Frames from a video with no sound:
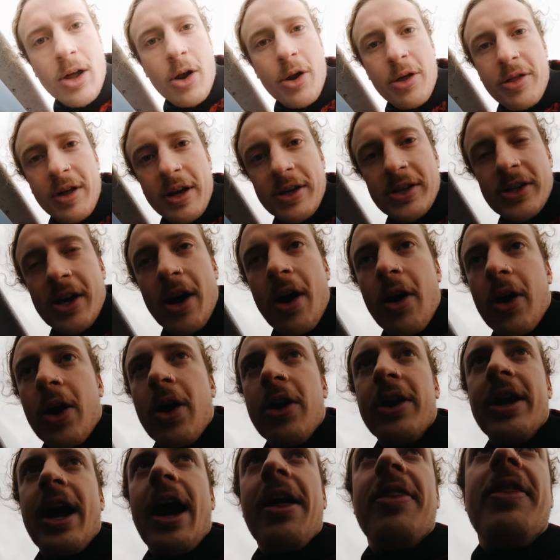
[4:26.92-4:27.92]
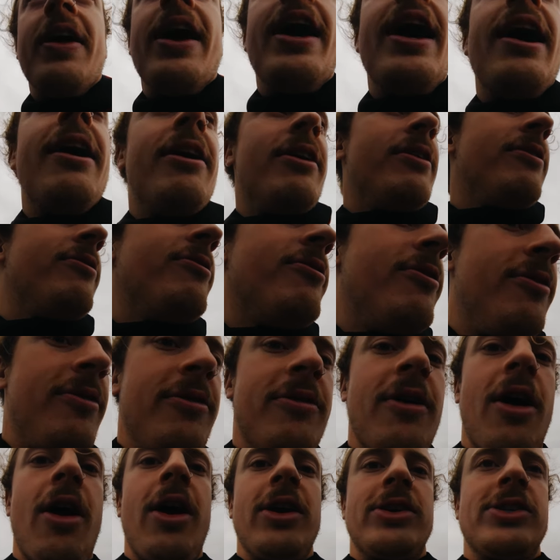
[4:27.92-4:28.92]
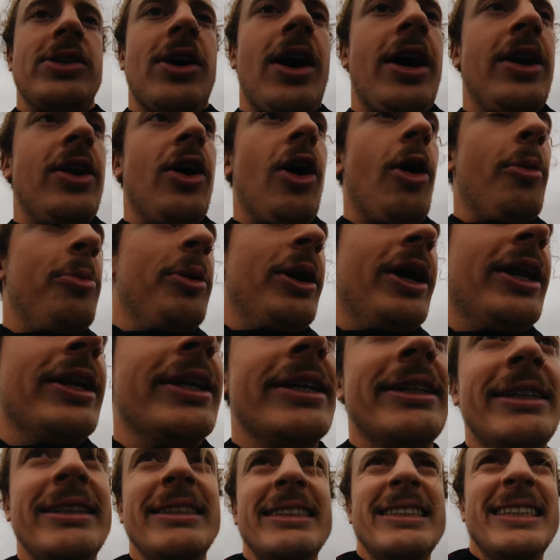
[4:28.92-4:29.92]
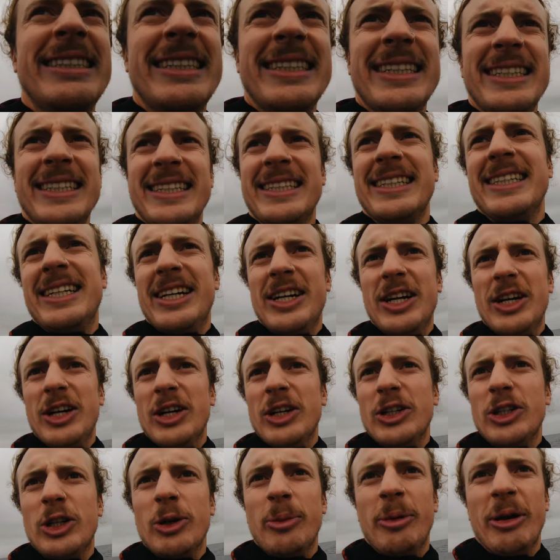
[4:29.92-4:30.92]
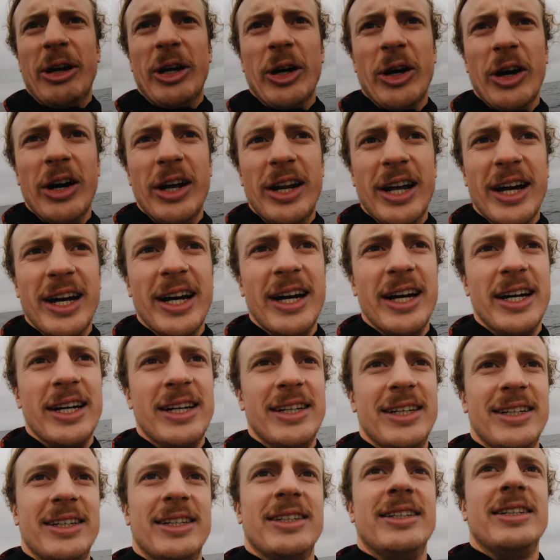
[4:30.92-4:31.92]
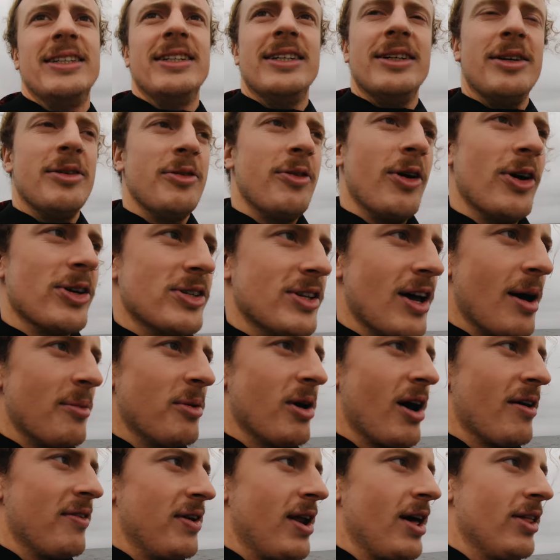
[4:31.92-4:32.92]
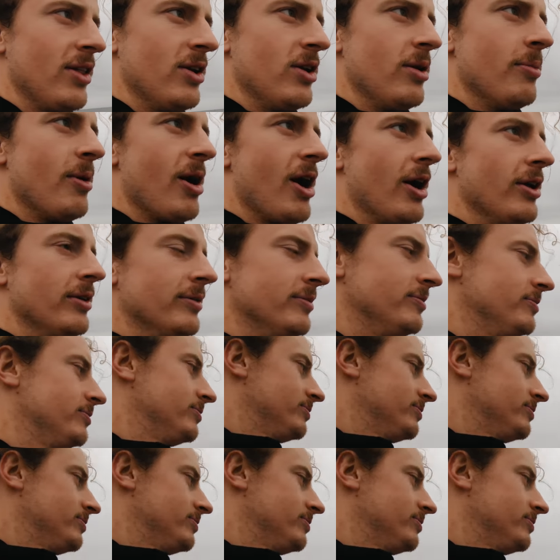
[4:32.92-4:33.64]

a lot of things going on down there. Very excited to hop in. Should be good. First time diving out of the new boat.